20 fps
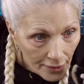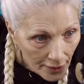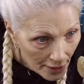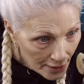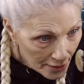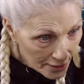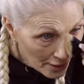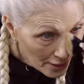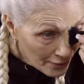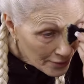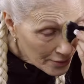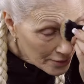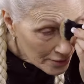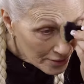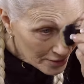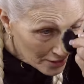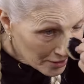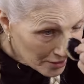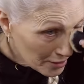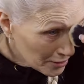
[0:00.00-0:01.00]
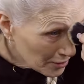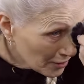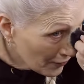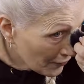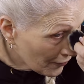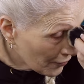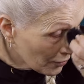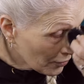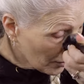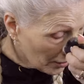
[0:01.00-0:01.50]
it doesn't, doesn't look
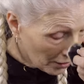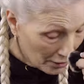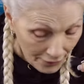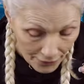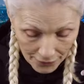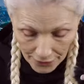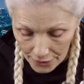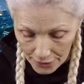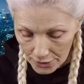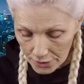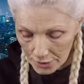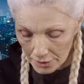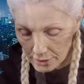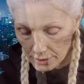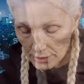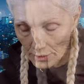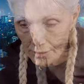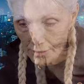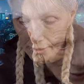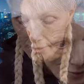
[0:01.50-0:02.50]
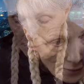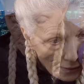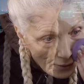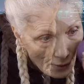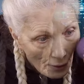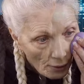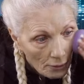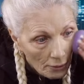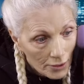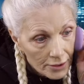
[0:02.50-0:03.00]
full coverage.
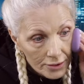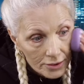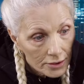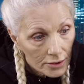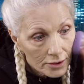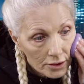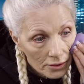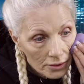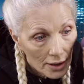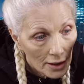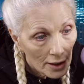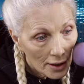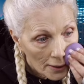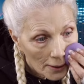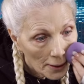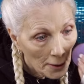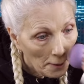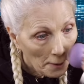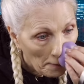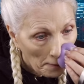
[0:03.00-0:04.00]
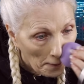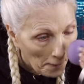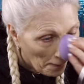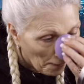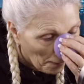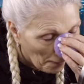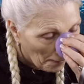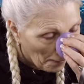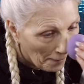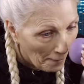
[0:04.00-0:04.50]
So, let's just go ahead and
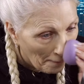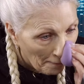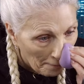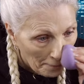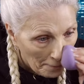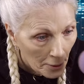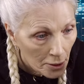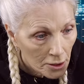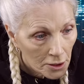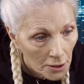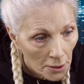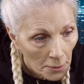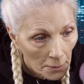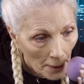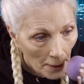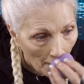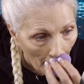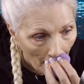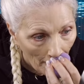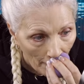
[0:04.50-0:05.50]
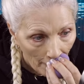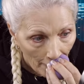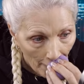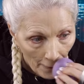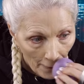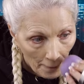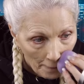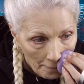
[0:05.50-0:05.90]
push it around.